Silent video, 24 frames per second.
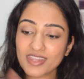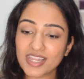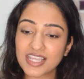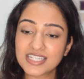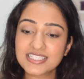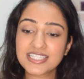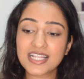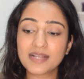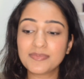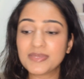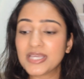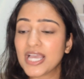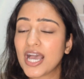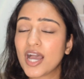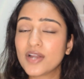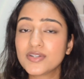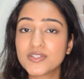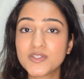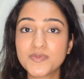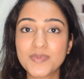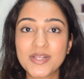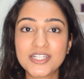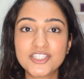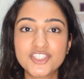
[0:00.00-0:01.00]
tell me how
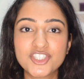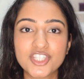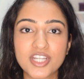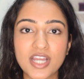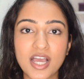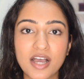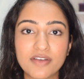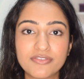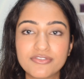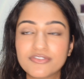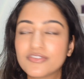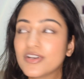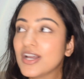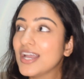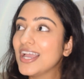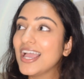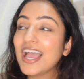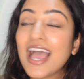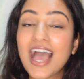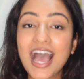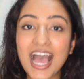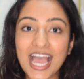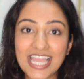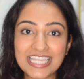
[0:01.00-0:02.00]
to spell giraffe.
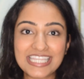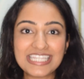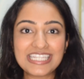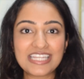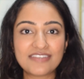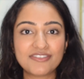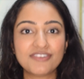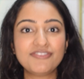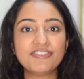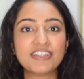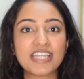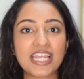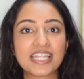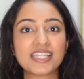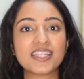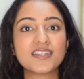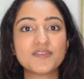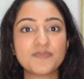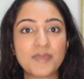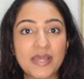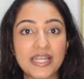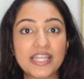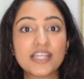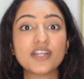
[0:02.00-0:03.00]
I can never forget the
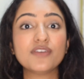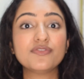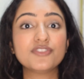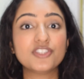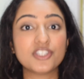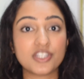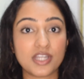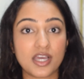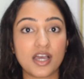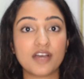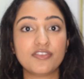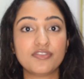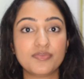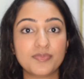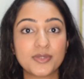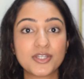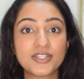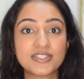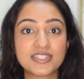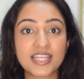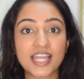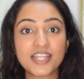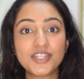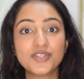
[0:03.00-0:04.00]
spelling of giraffe,
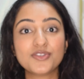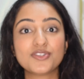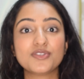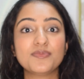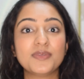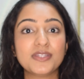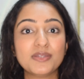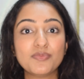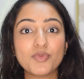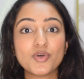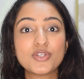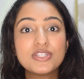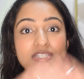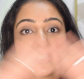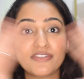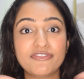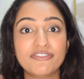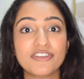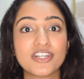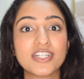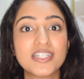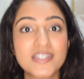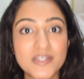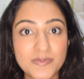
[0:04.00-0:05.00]
because that used to be the most
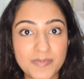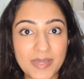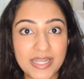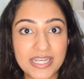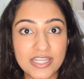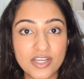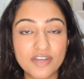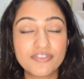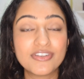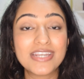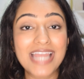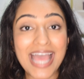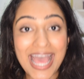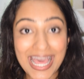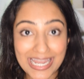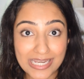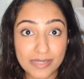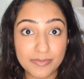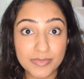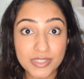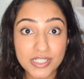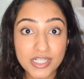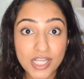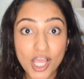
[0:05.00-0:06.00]
difficult spelling of an
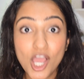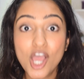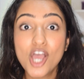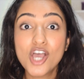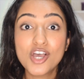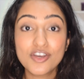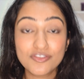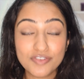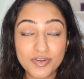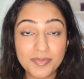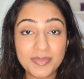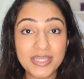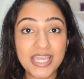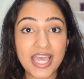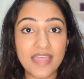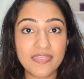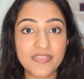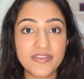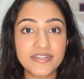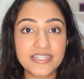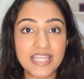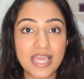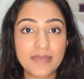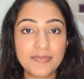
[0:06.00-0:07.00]
animal for me
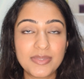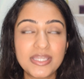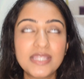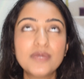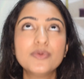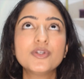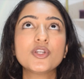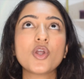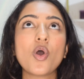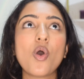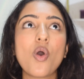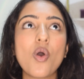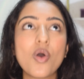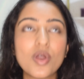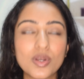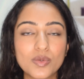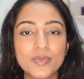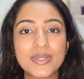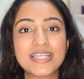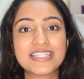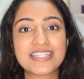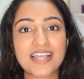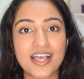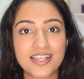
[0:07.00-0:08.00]
at the time, and he would
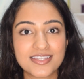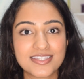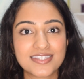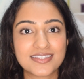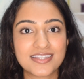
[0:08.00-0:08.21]
always ask